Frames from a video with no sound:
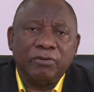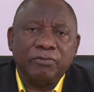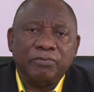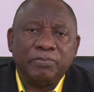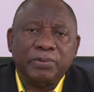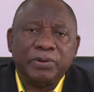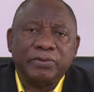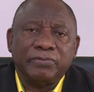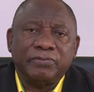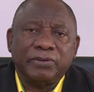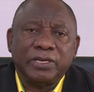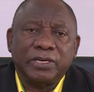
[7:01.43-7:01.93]

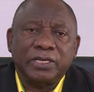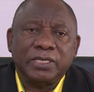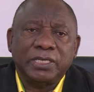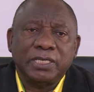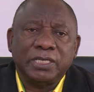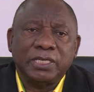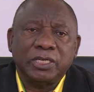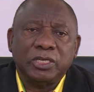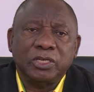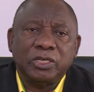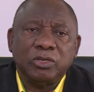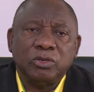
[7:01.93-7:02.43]

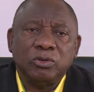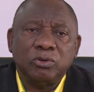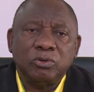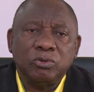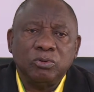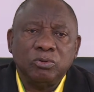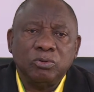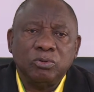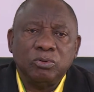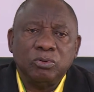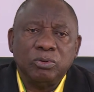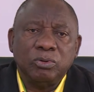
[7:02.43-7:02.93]
preventing
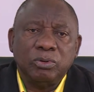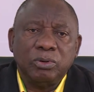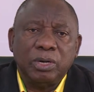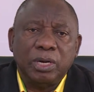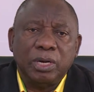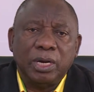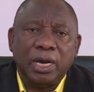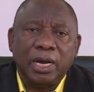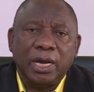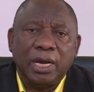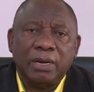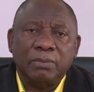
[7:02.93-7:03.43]
new
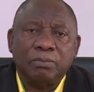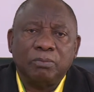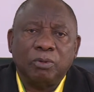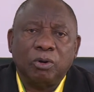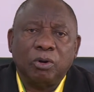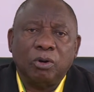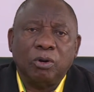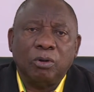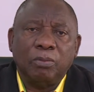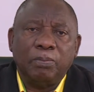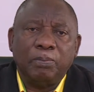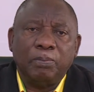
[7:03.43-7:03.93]
and
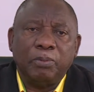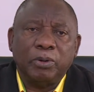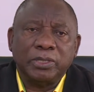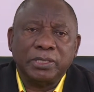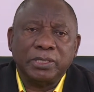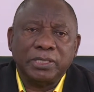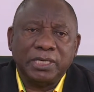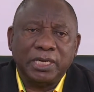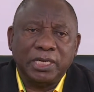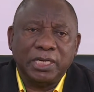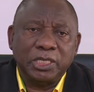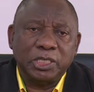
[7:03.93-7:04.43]
more
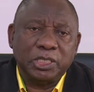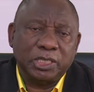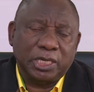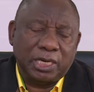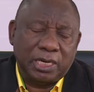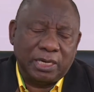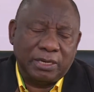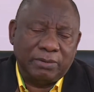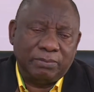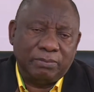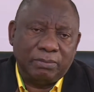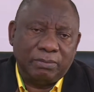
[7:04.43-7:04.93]

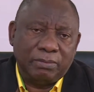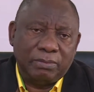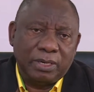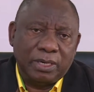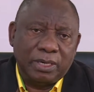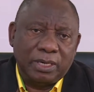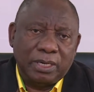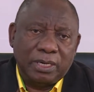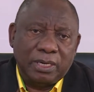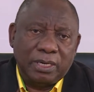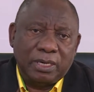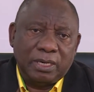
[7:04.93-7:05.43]
potentially
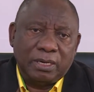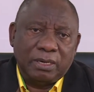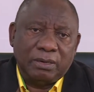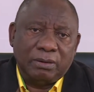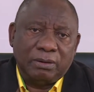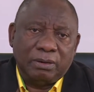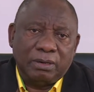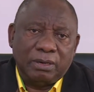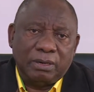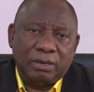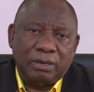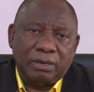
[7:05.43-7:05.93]

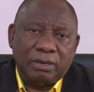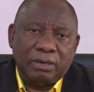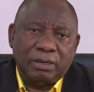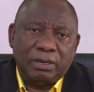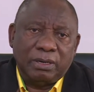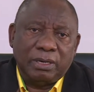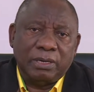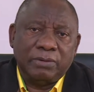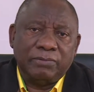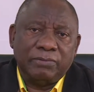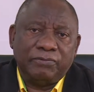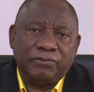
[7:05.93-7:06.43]

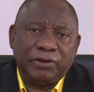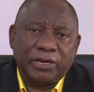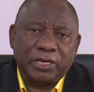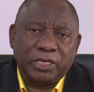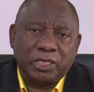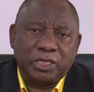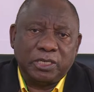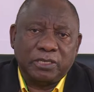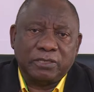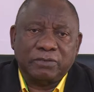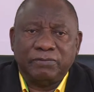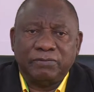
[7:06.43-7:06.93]

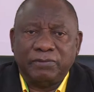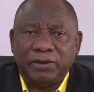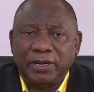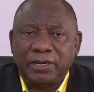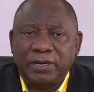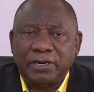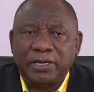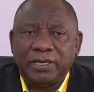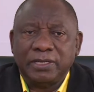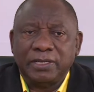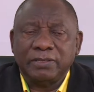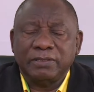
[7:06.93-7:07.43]
infectious
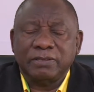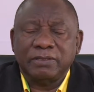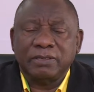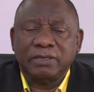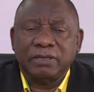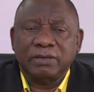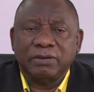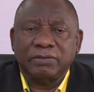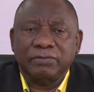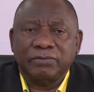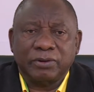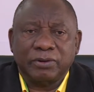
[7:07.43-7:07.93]
variants
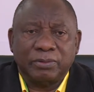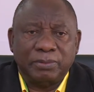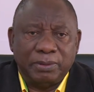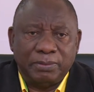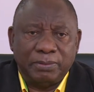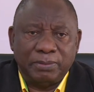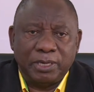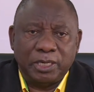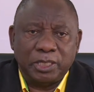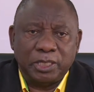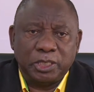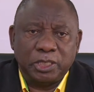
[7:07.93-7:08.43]
from
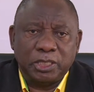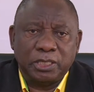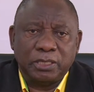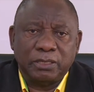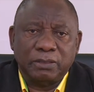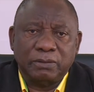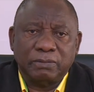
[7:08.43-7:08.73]
emerging.